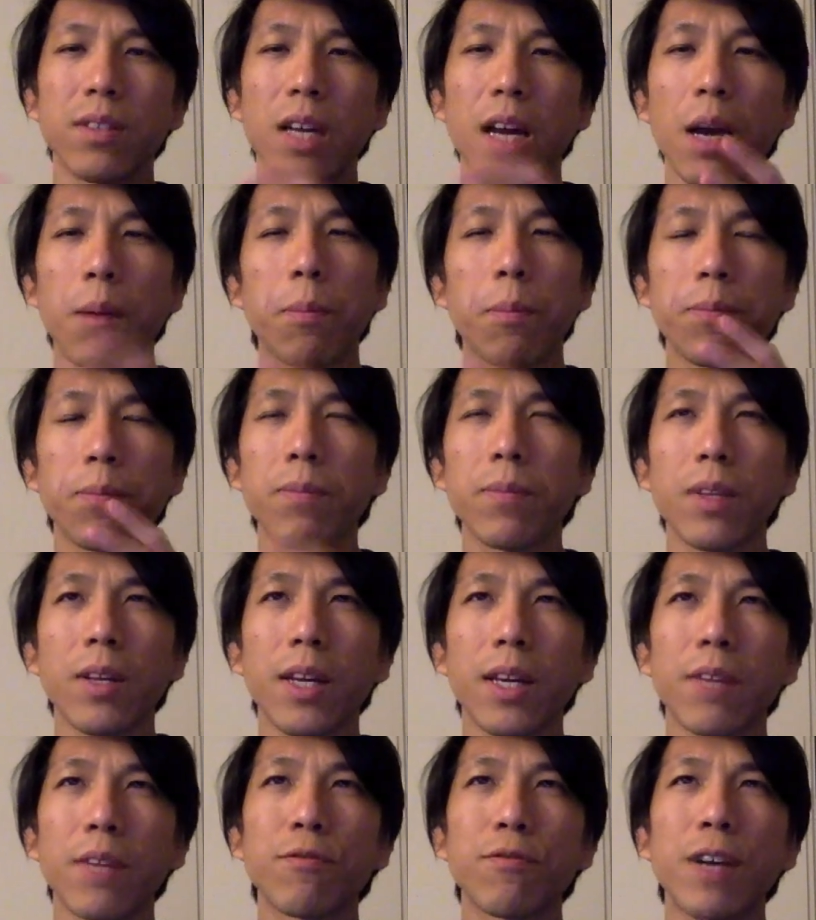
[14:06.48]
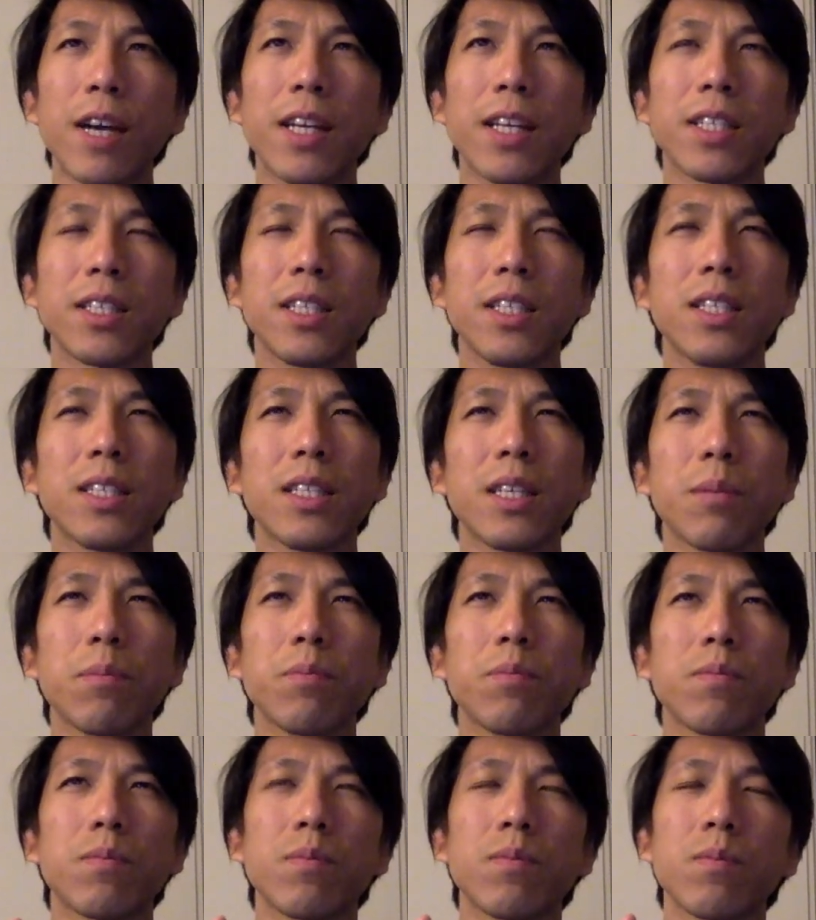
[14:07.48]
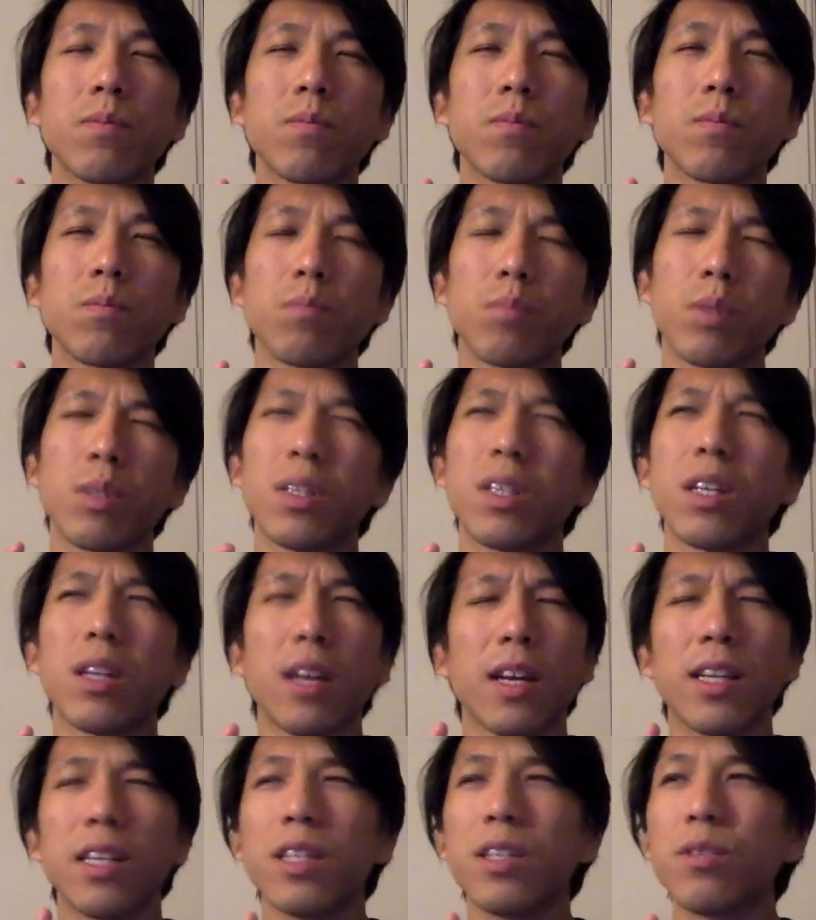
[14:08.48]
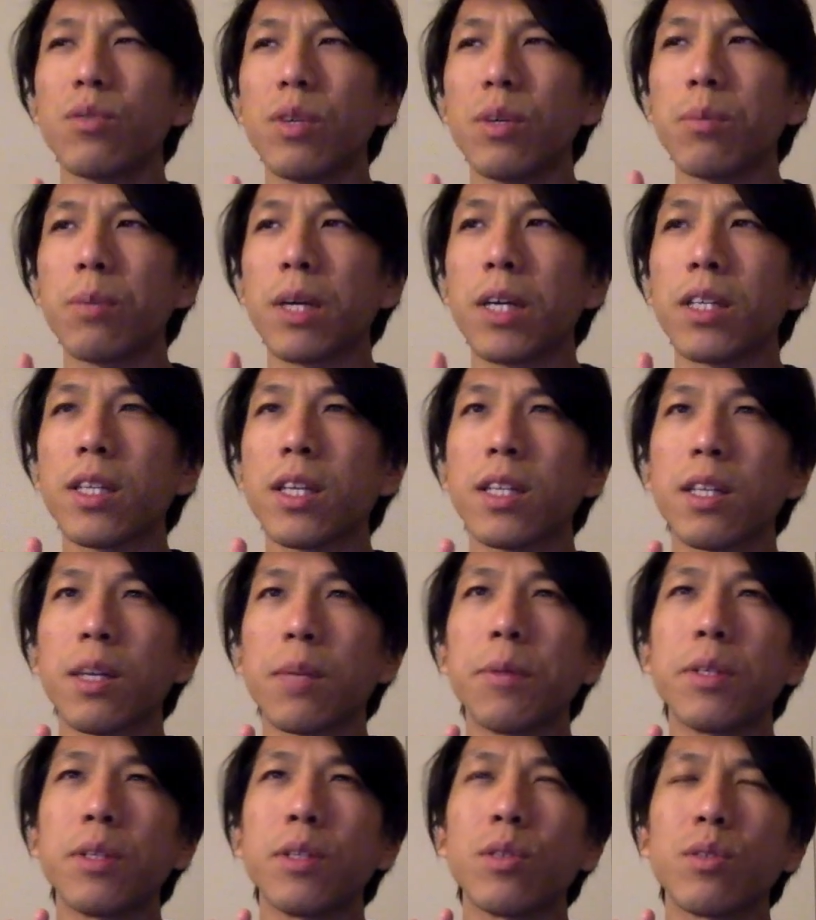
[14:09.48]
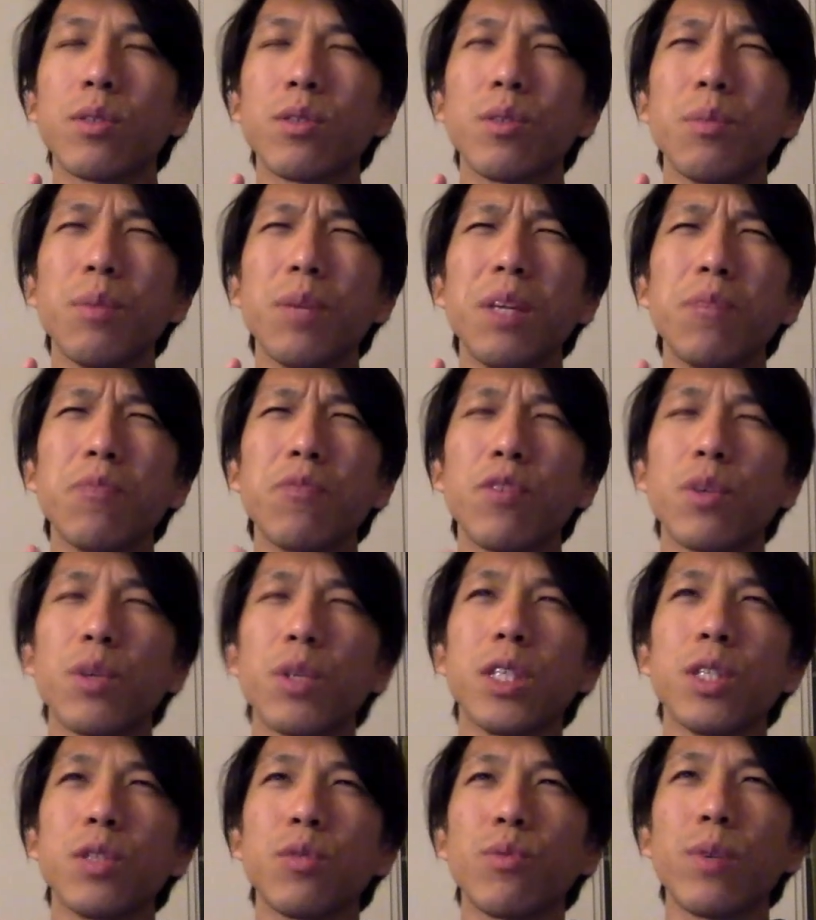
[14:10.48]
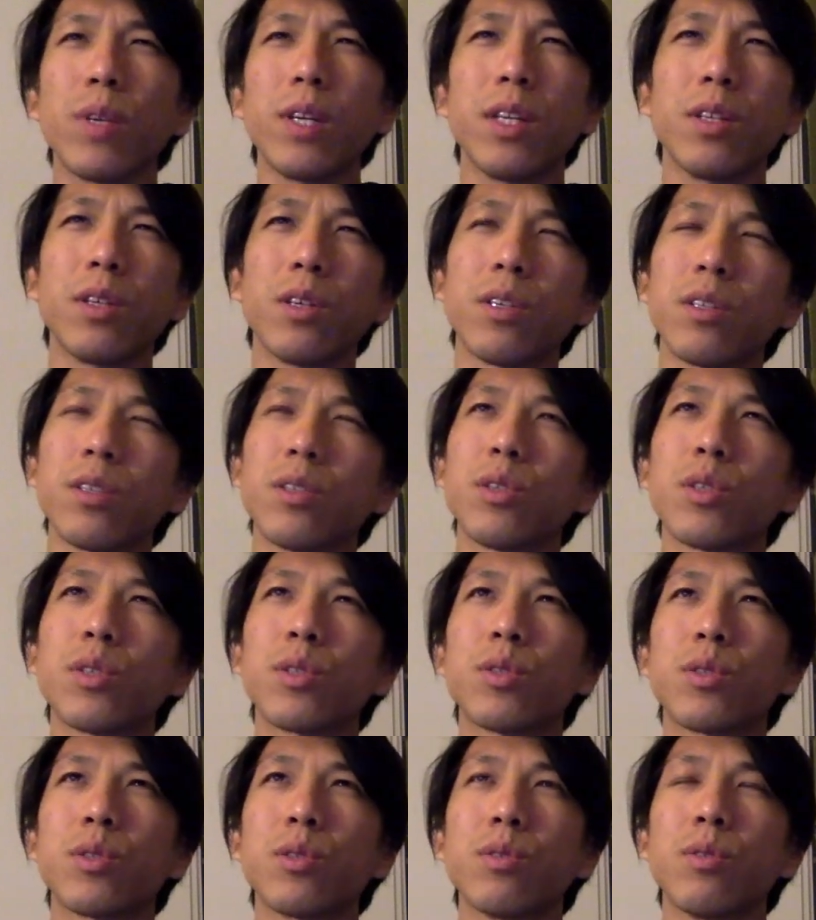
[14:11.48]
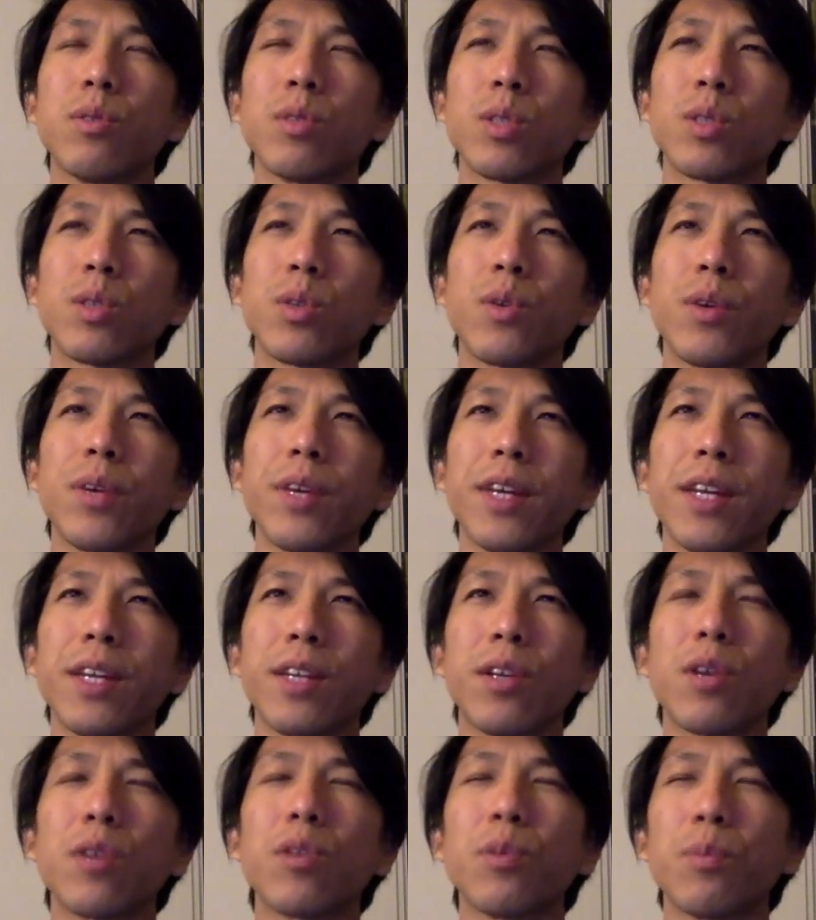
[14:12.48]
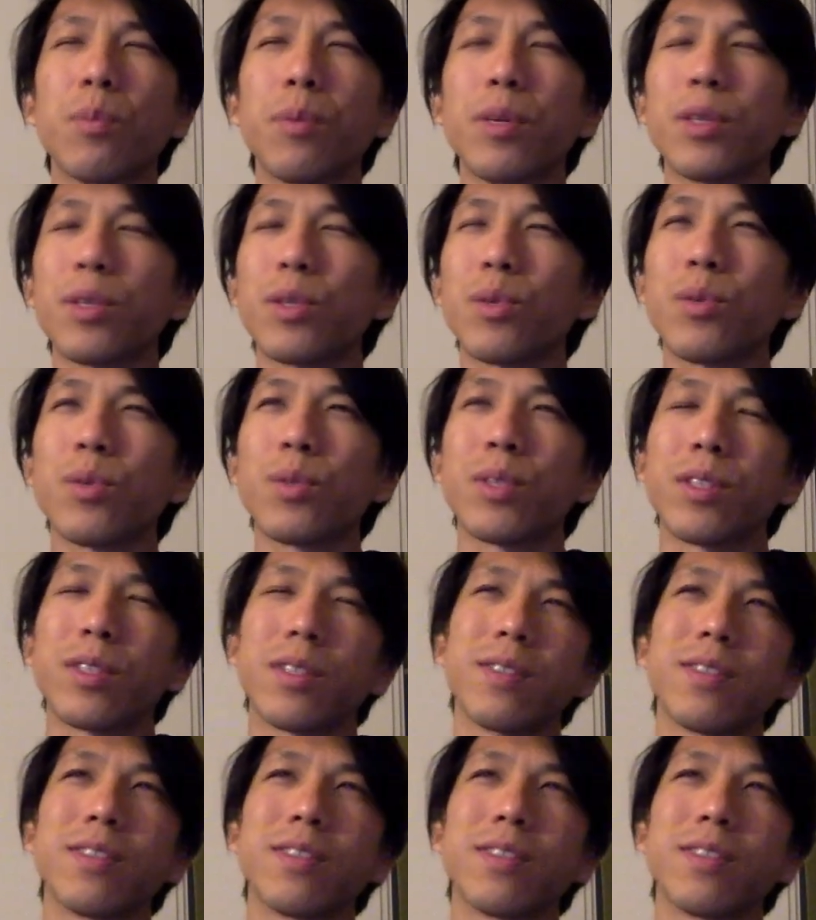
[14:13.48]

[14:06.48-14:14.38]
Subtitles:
app like fighting system, but I didn't really mind that. I mean, the main focus is really the story and all the puzzles.